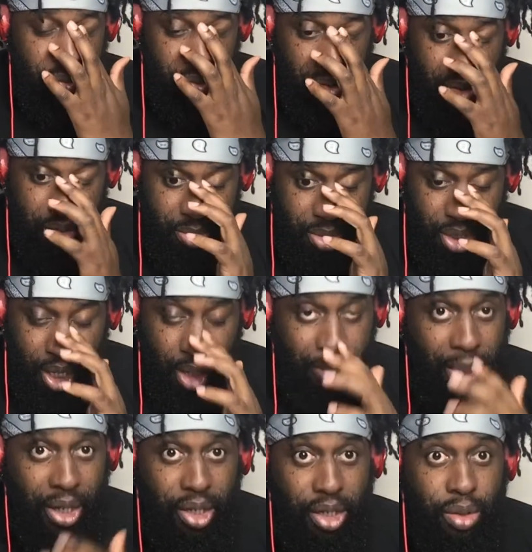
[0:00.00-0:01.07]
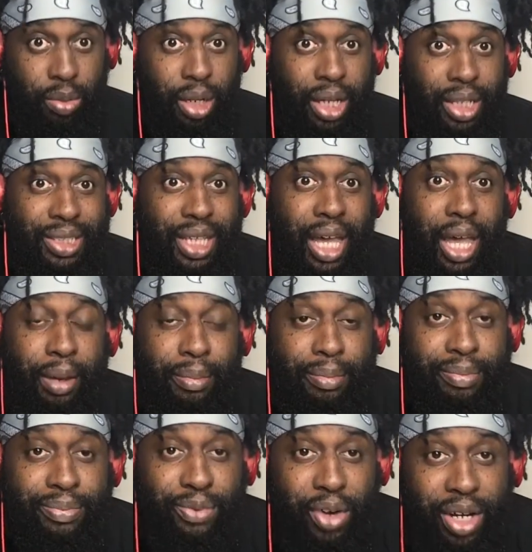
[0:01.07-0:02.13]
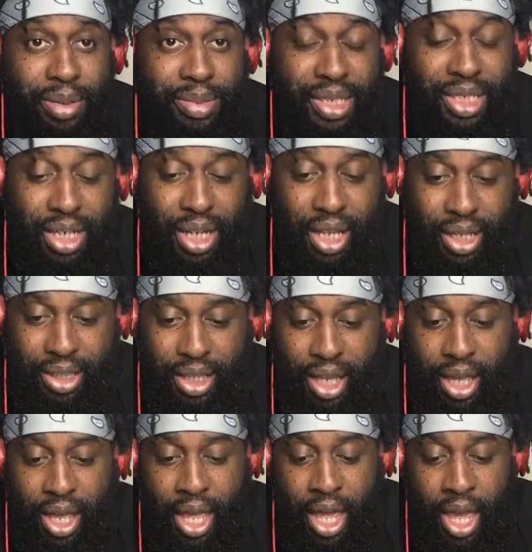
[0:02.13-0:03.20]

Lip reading: You know, I'm like, it like time frames and shit like that.